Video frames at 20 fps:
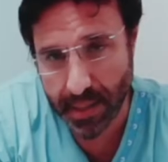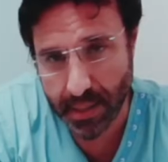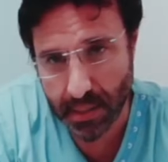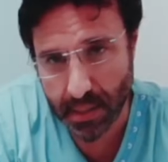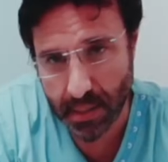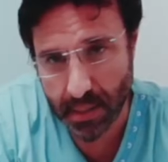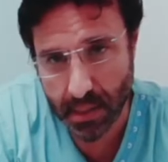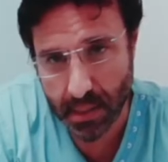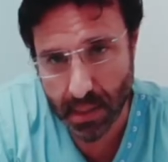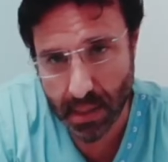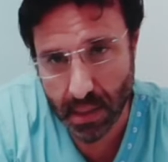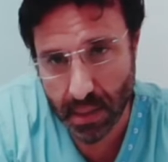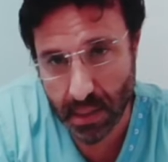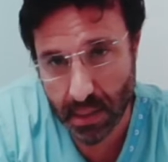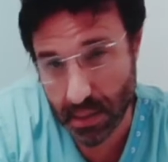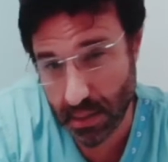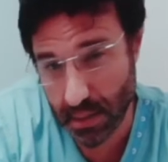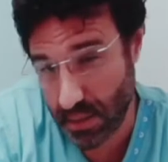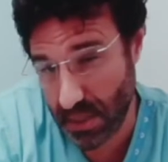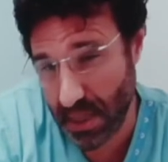and
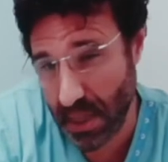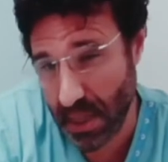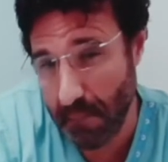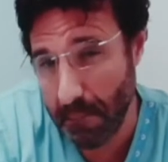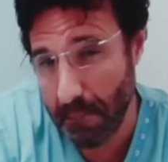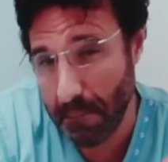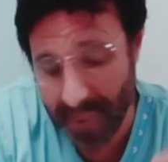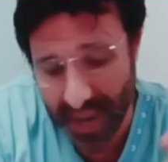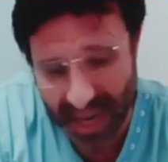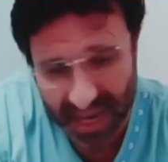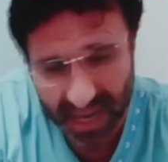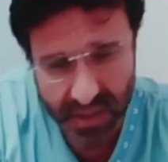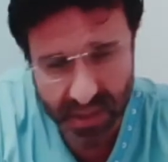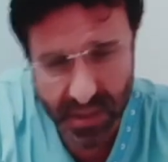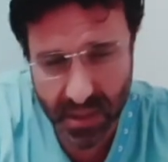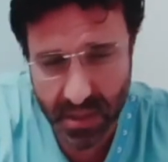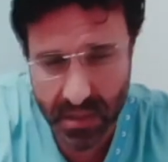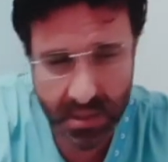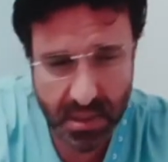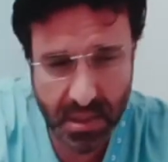in some
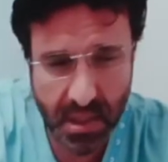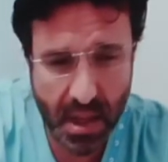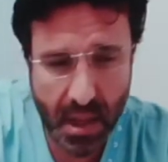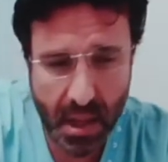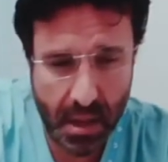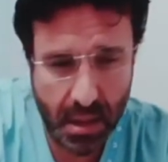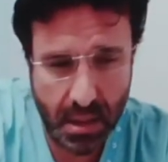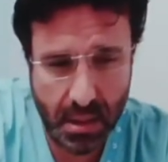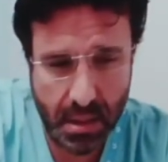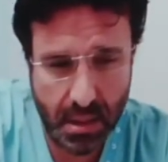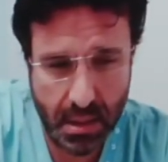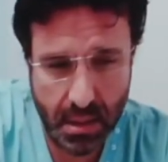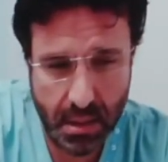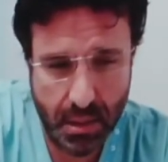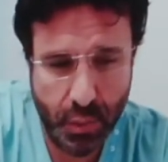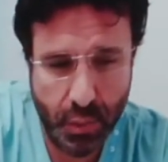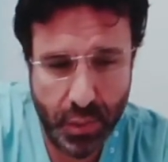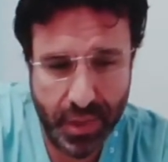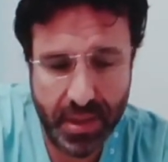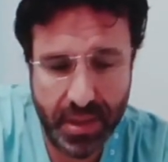patients
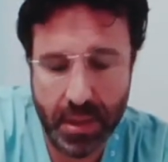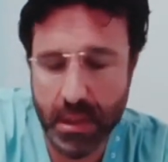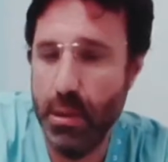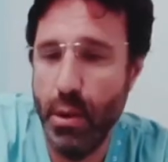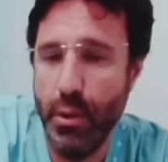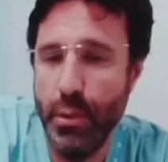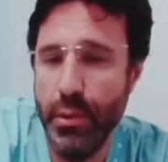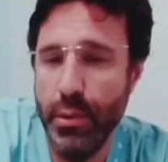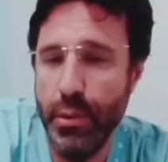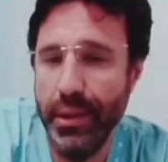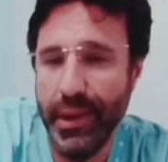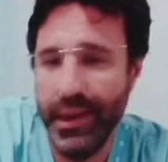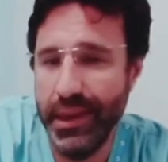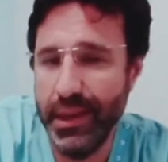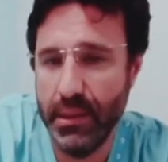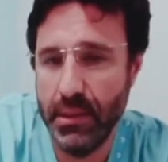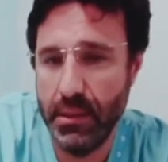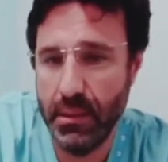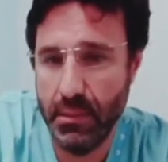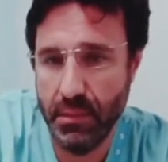with no
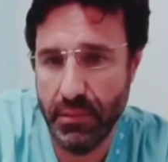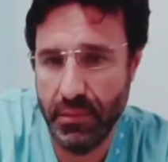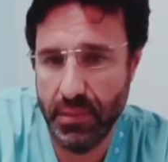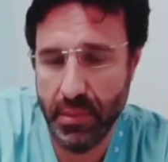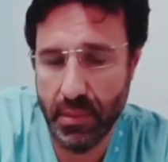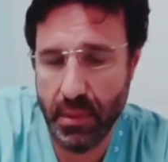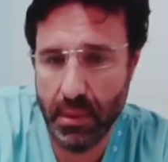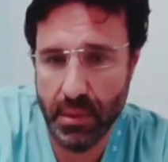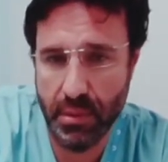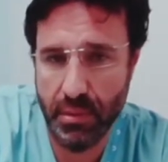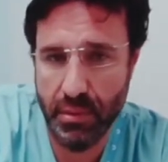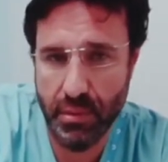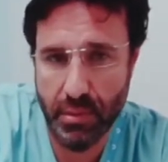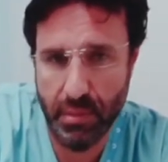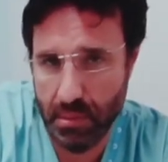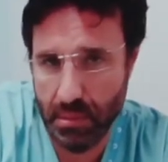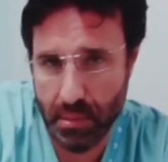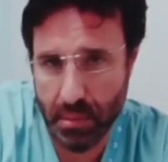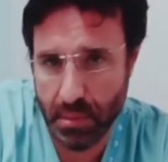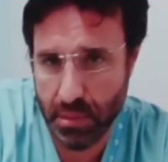need for
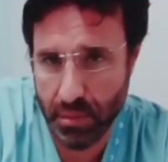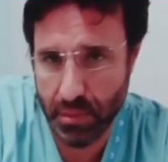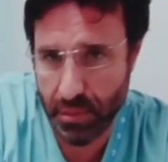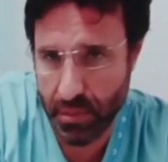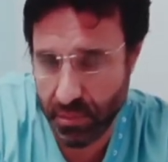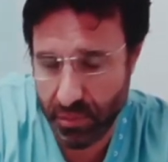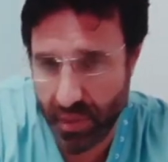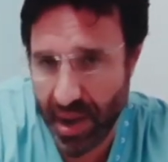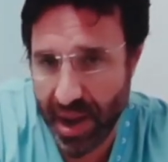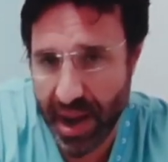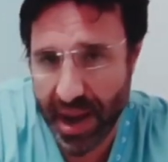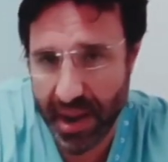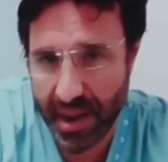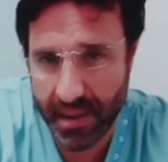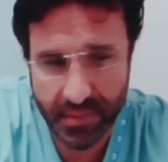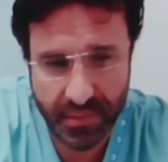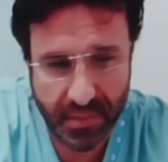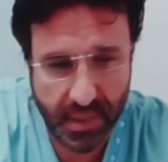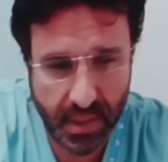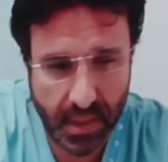
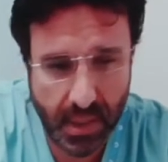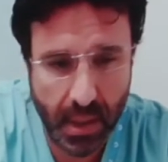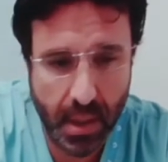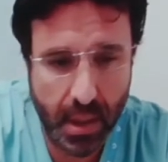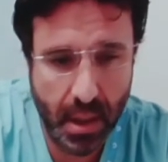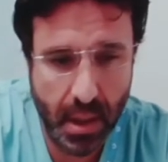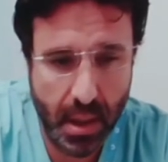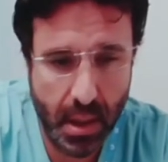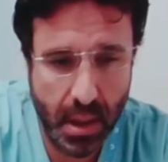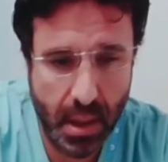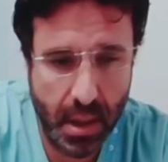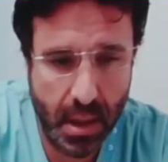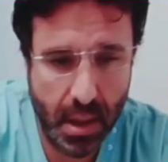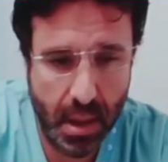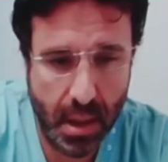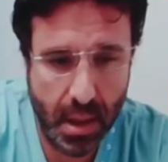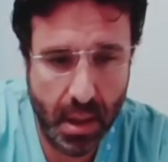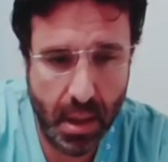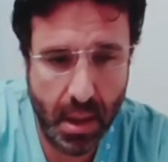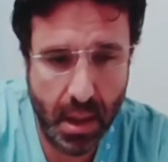driving
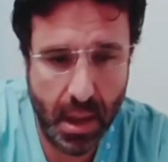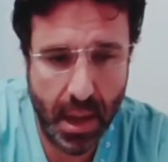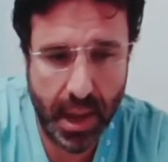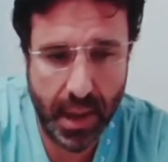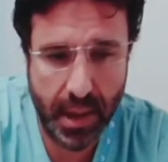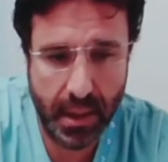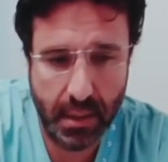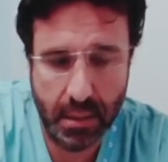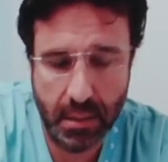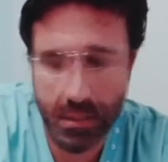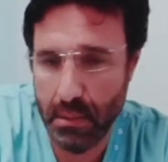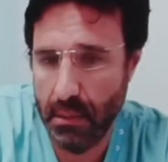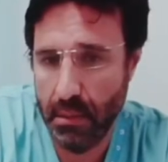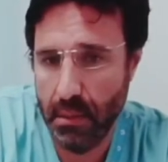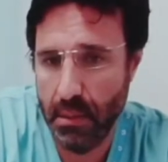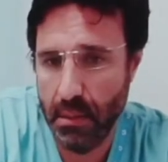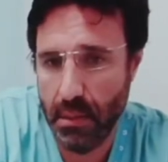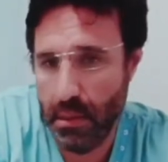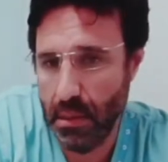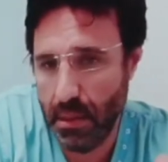and
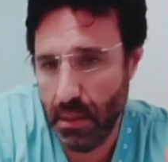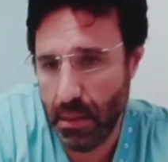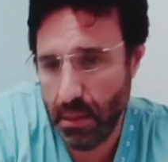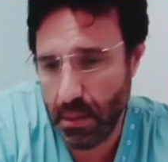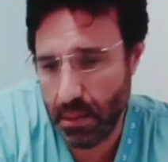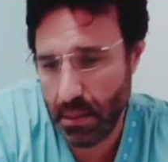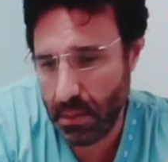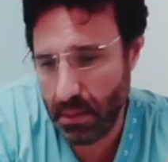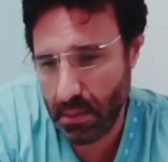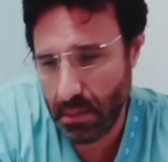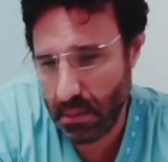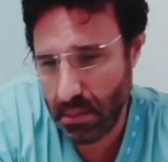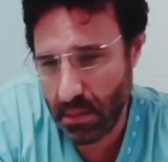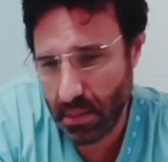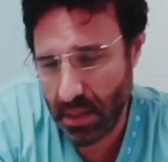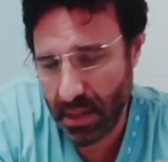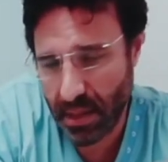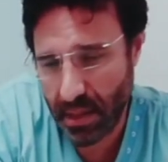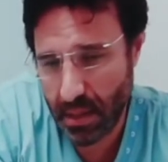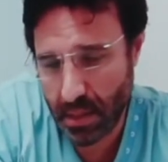
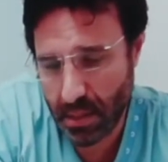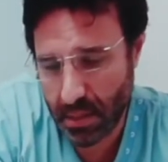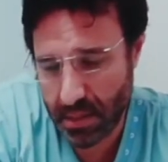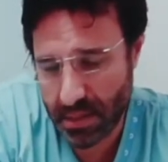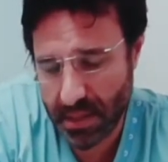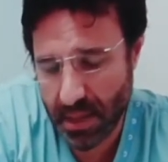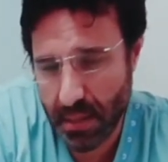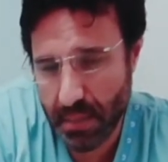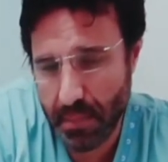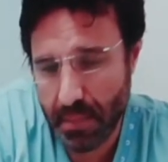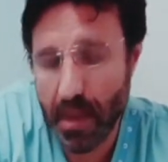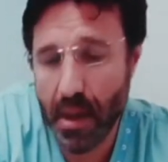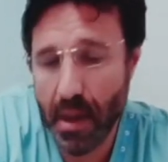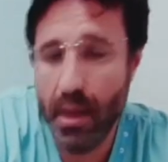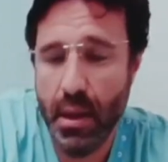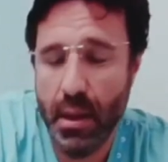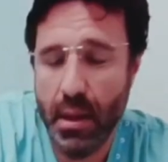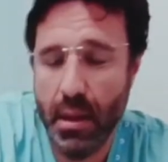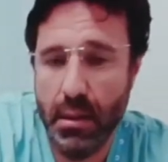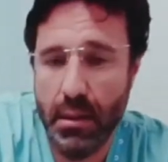
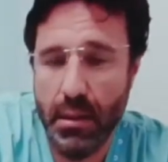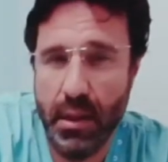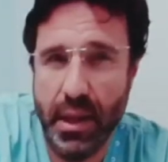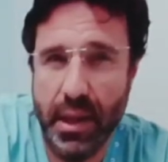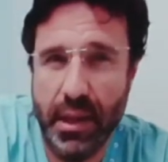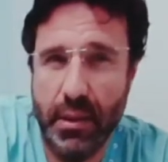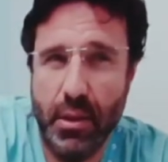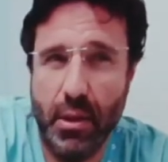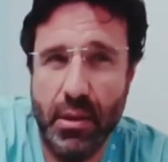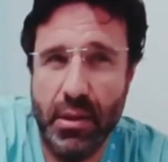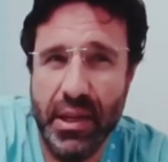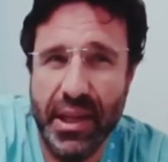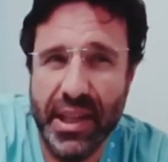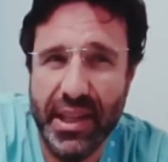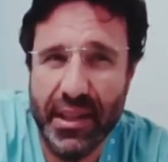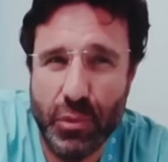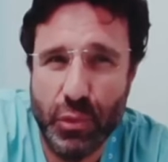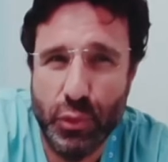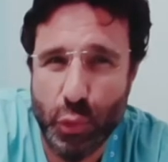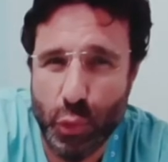they don't
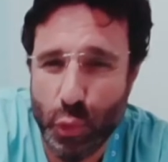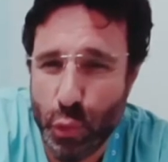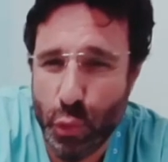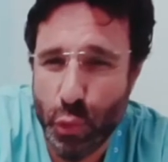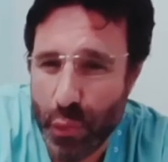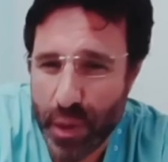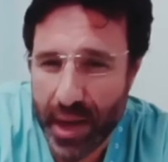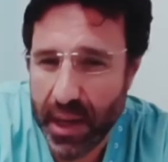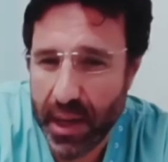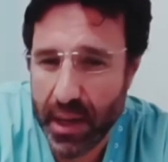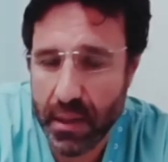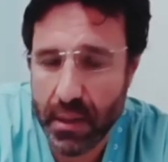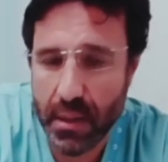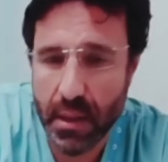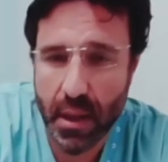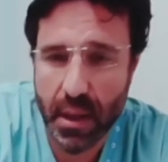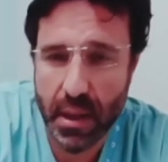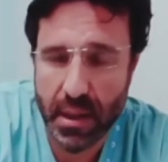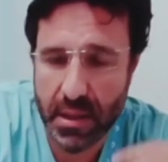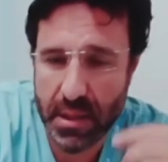need to
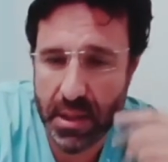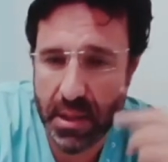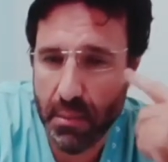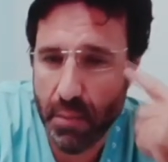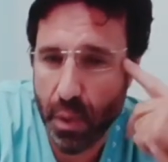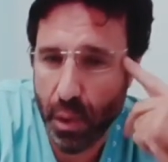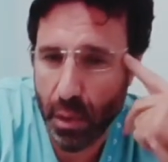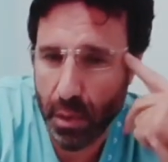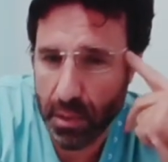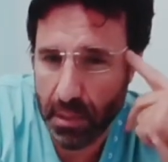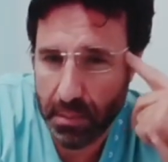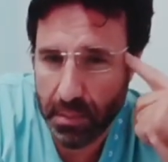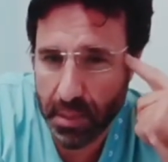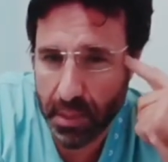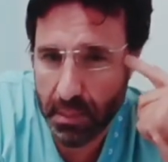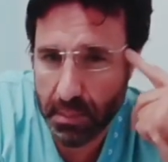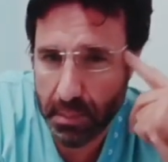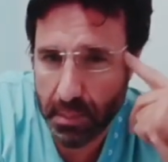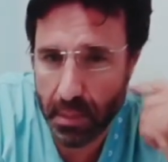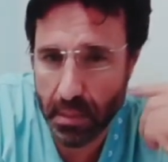read, and some older
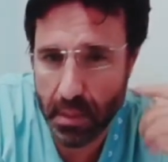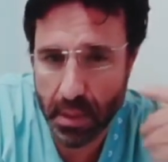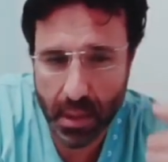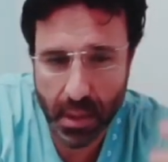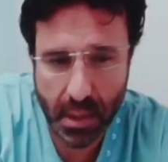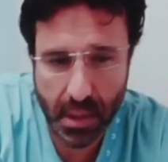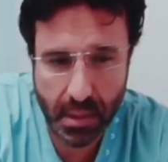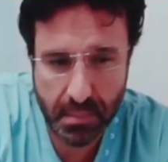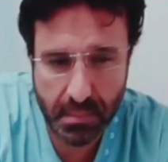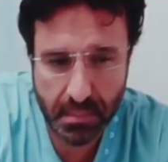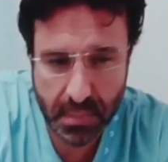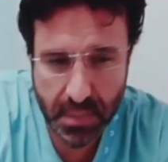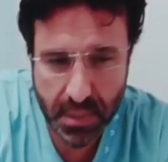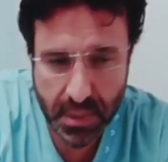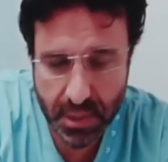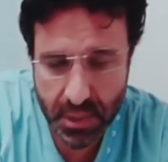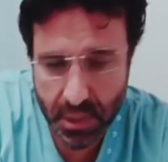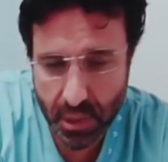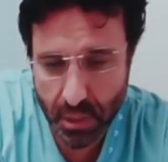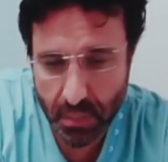people.
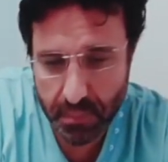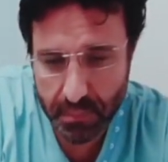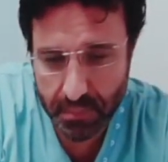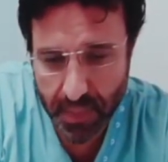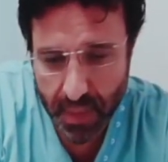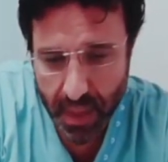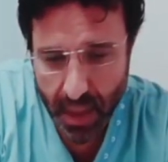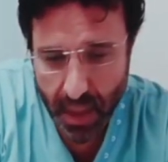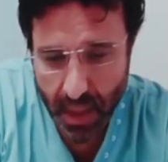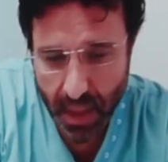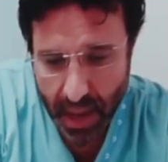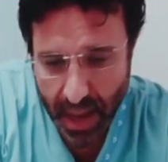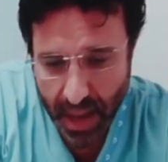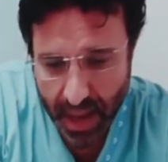So